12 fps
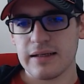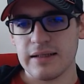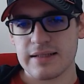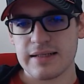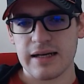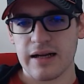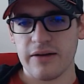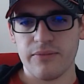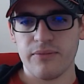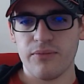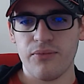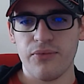a set
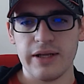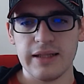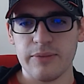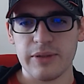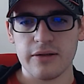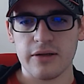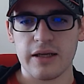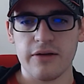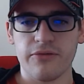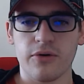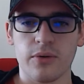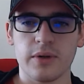I've really been
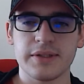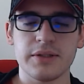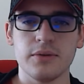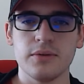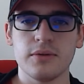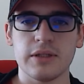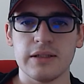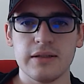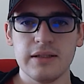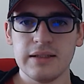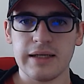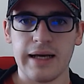looking forward to,
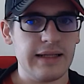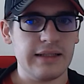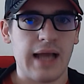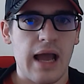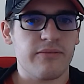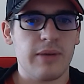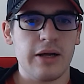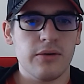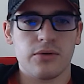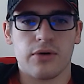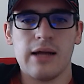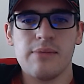and I have my
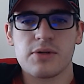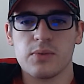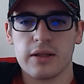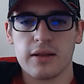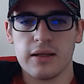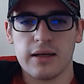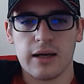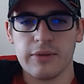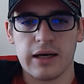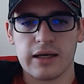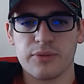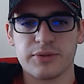own gripes with it. I'm
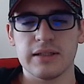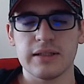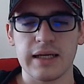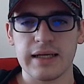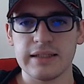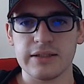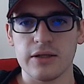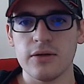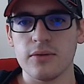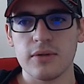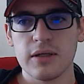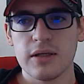not going to pretend like I
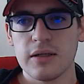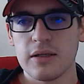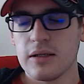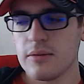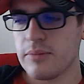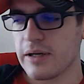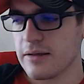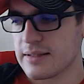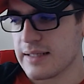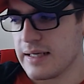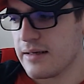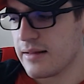don't. But
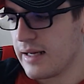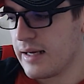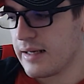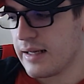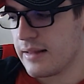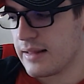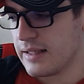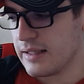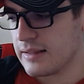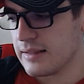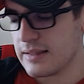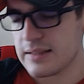outside of that, I
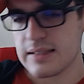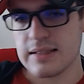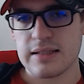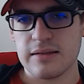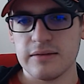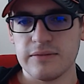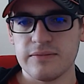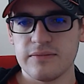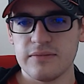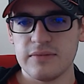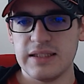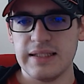think this is a
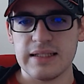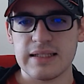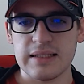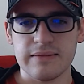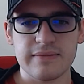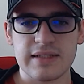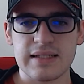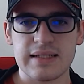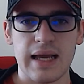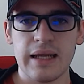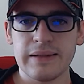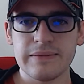decent
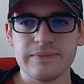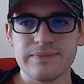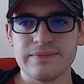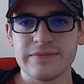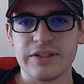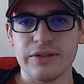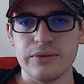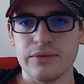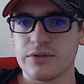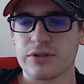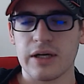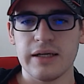set
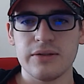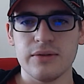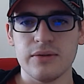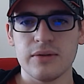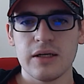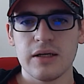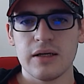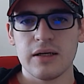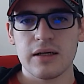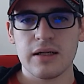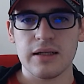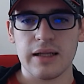to try to
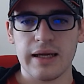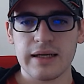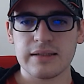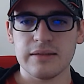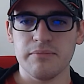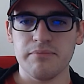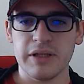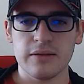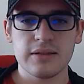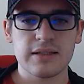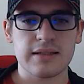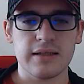collect and
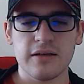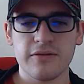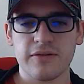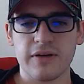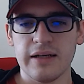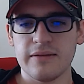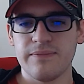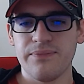build stuff. I